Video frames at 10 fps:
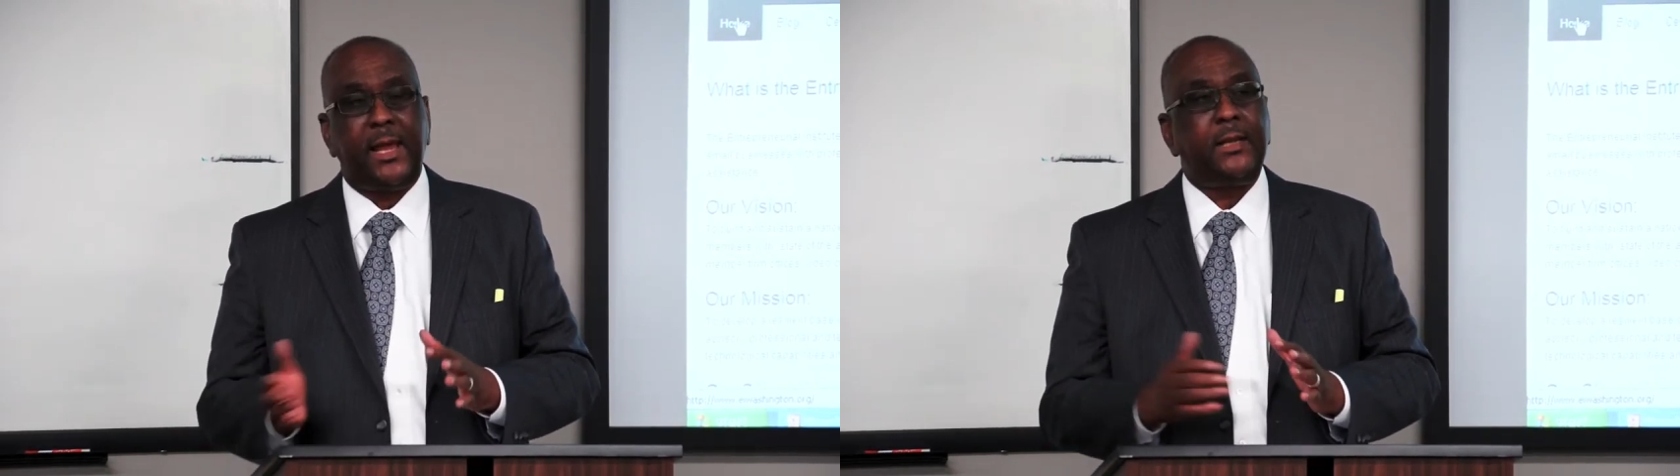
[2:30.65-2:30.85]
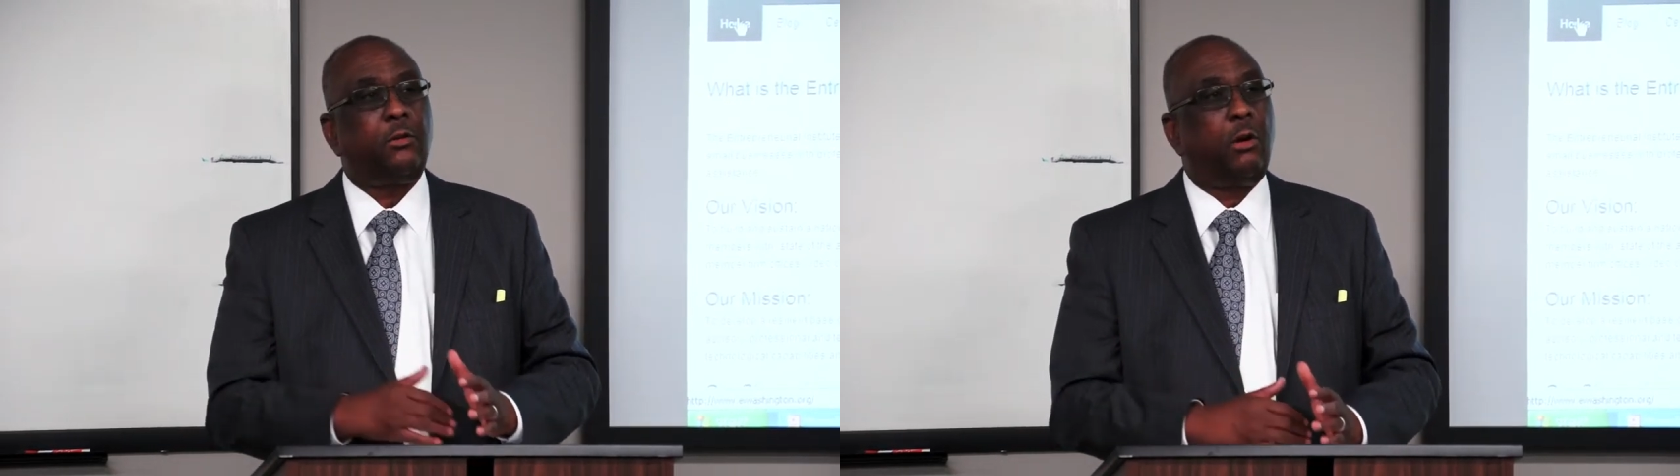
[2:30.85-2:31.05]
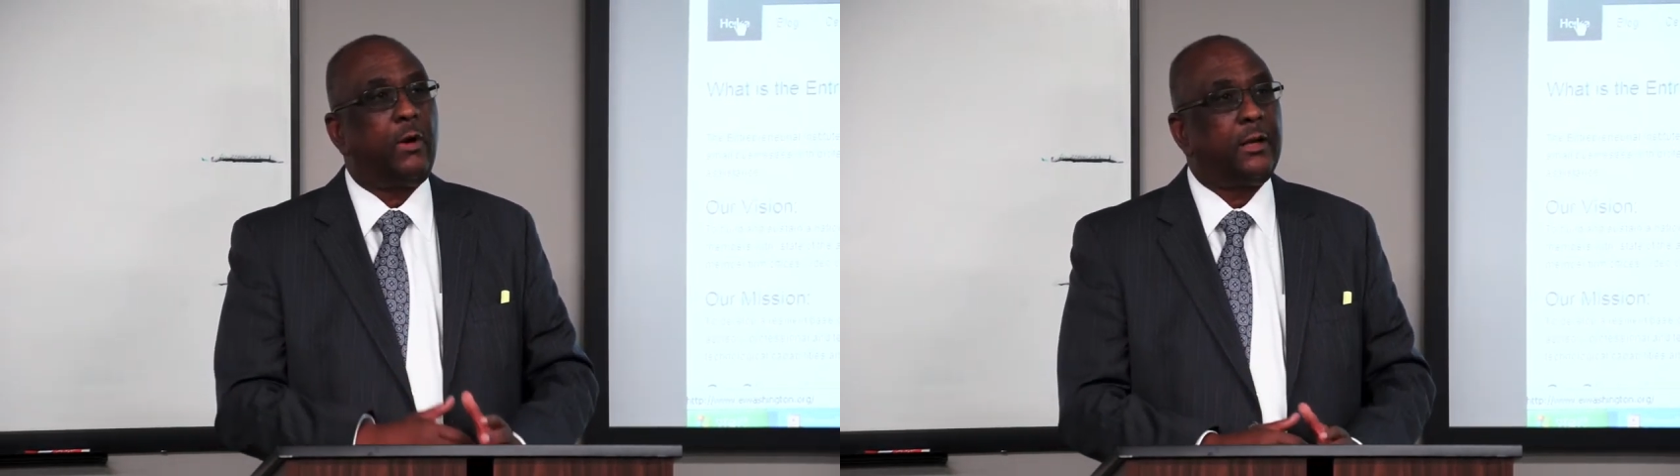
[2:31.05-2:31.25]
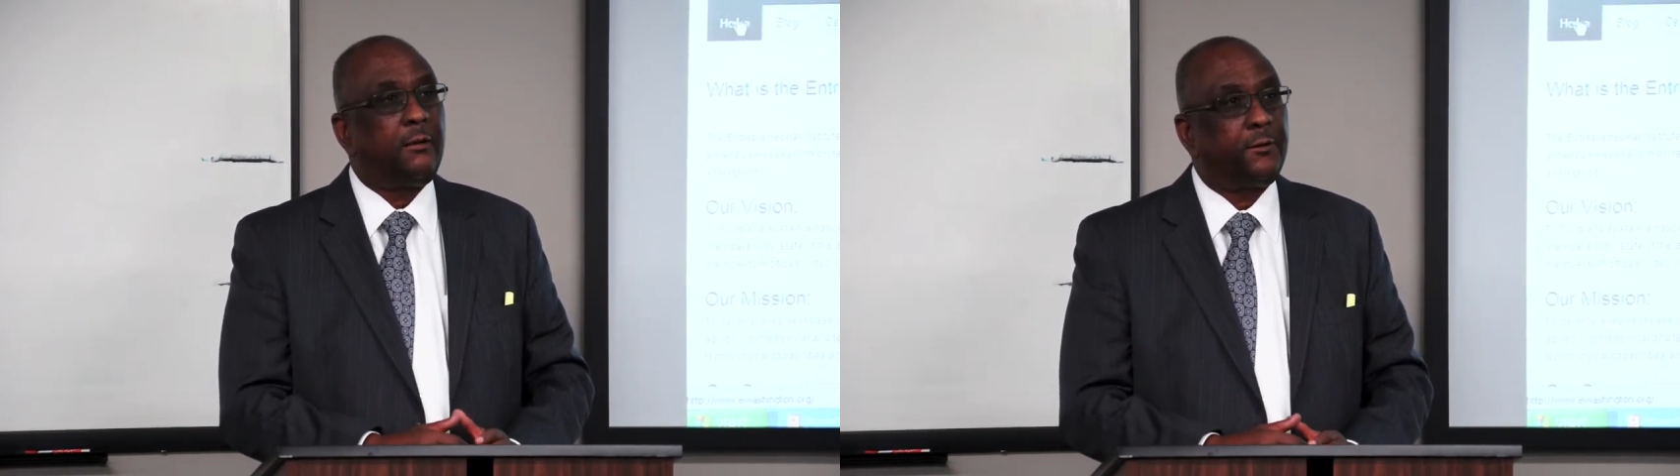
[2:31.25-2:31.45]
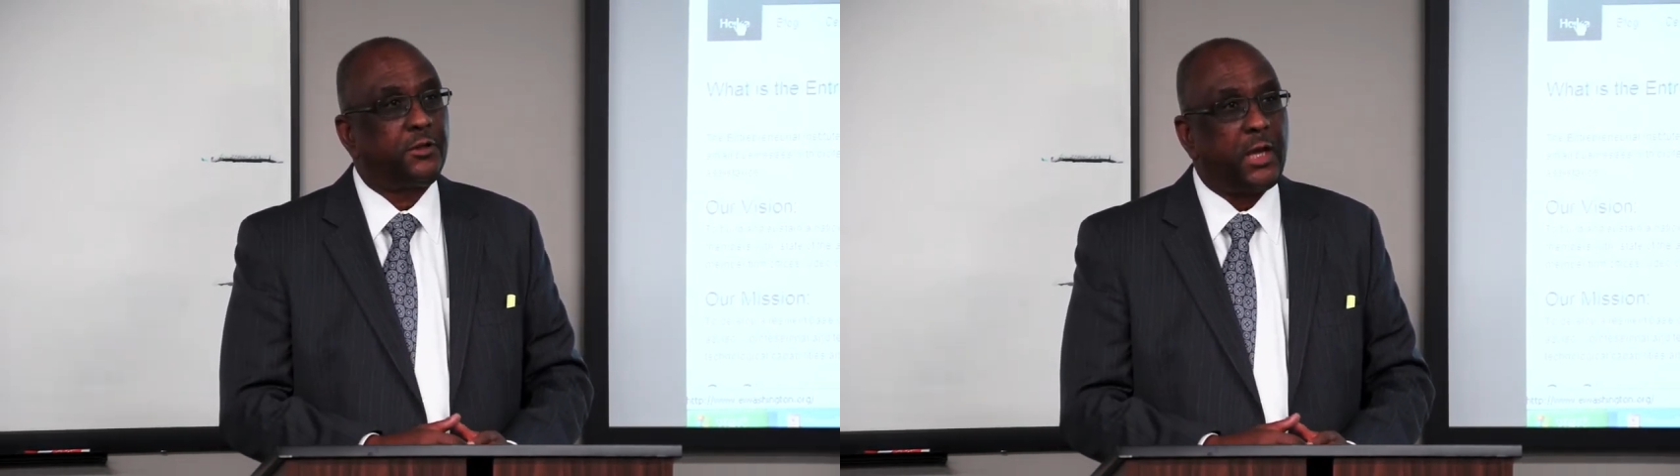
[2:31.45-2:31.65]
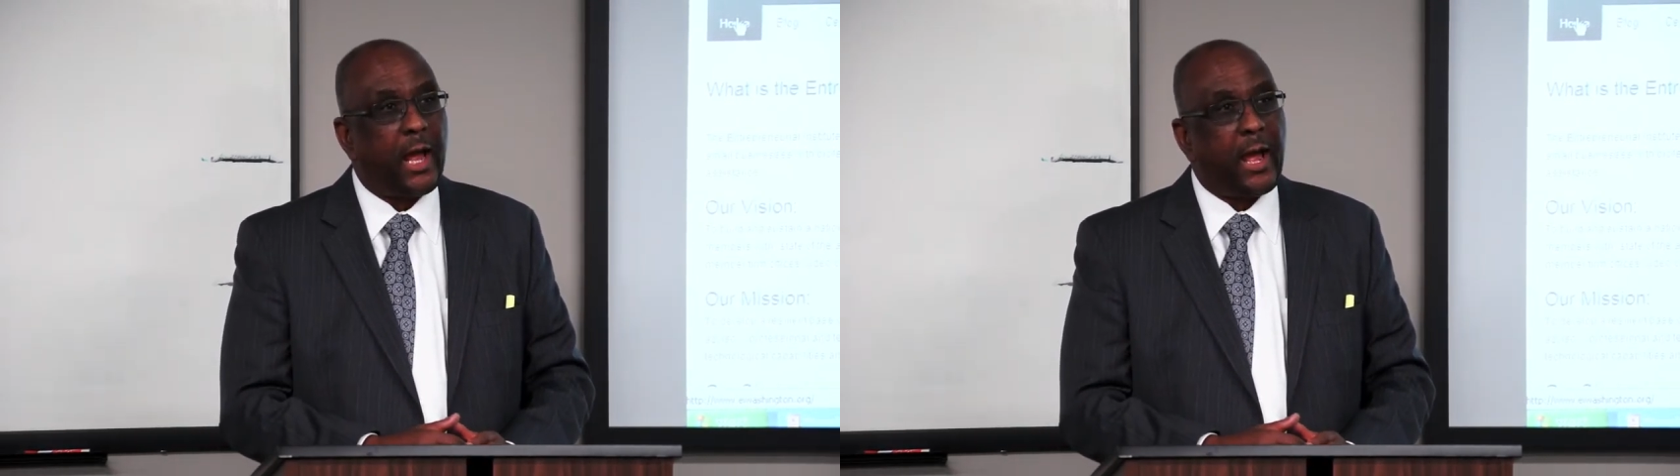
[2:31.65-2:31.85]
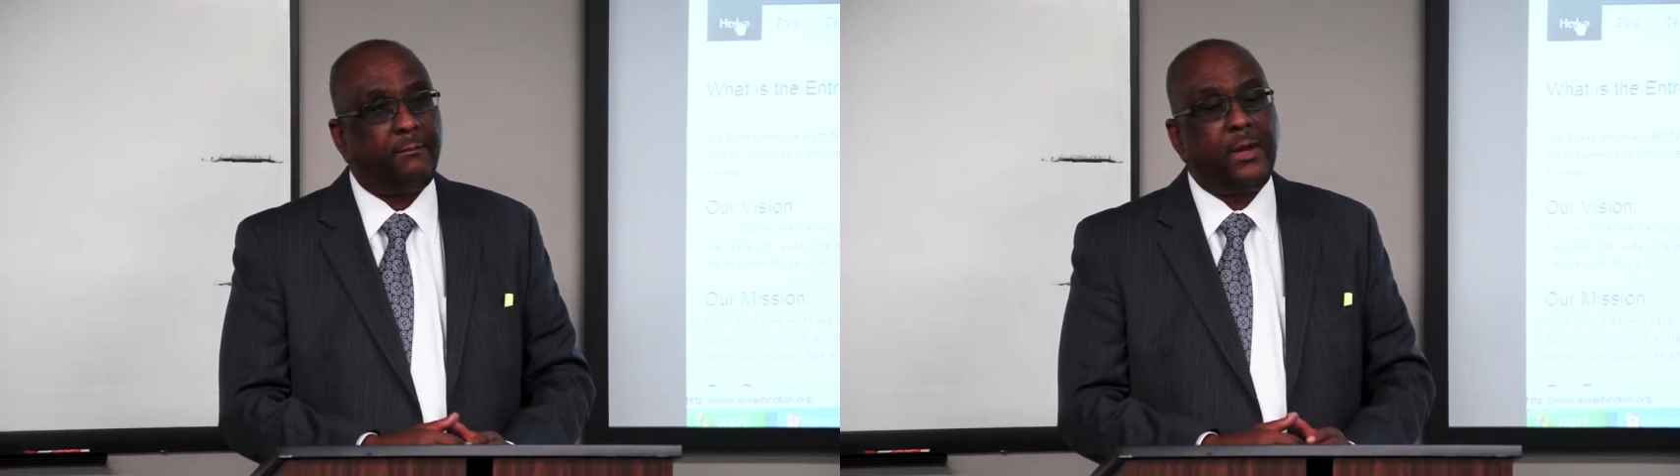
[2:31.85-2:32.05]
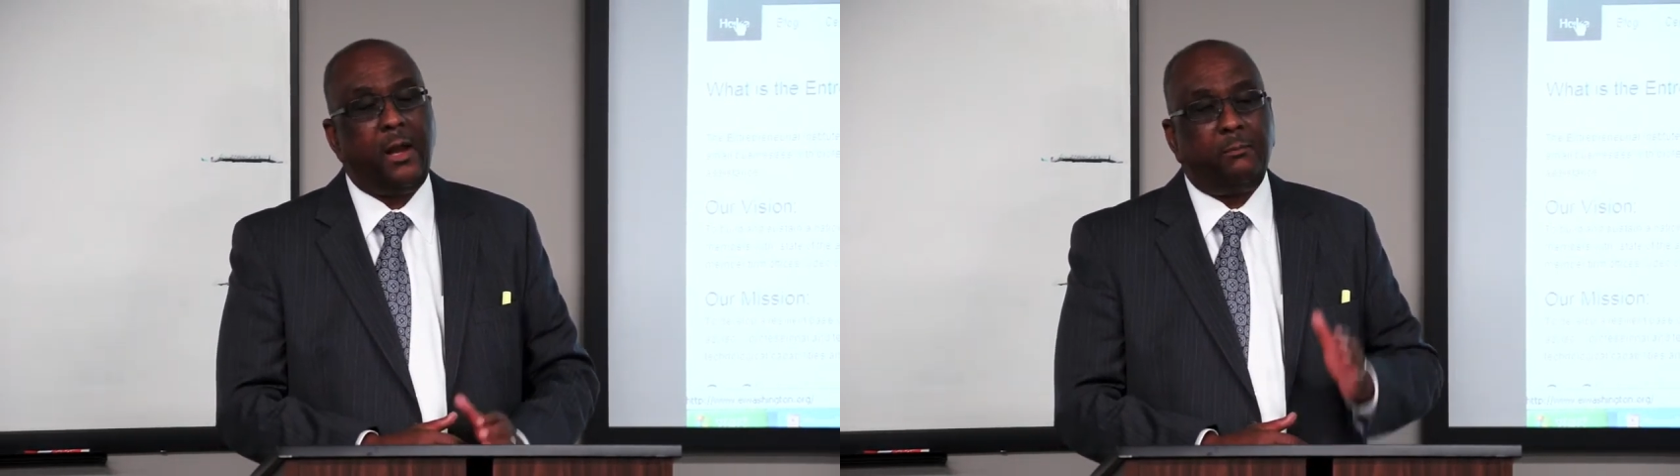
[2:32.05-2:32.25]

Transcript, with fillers: they do a wonderful job,